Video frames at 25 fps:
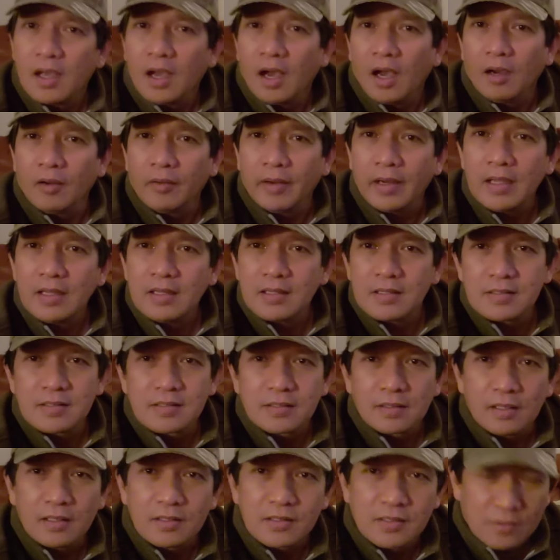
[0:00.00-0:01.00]
All right,
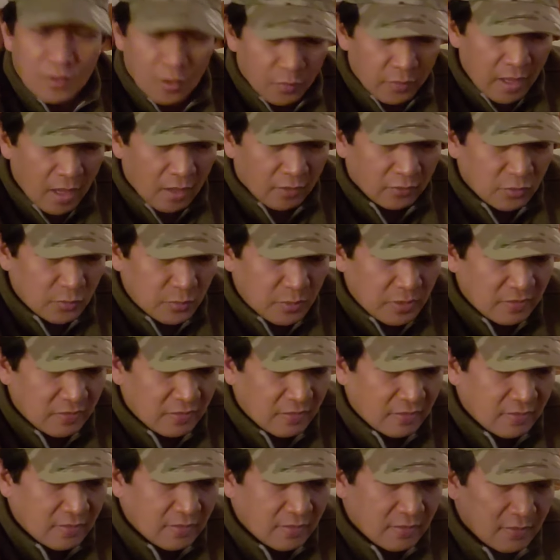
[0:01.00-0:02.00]
so let's go down to
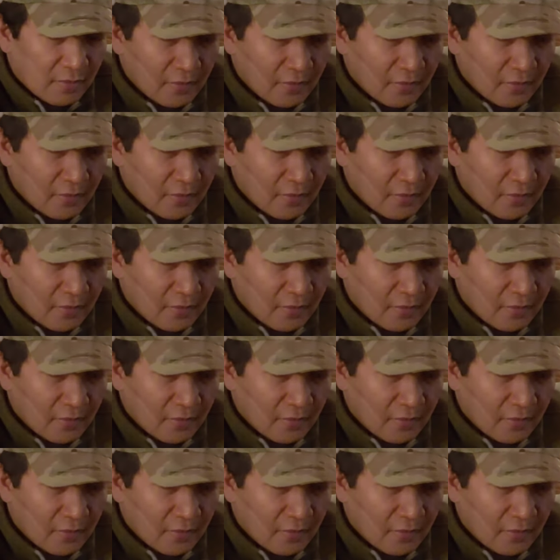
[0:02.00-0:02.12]
business.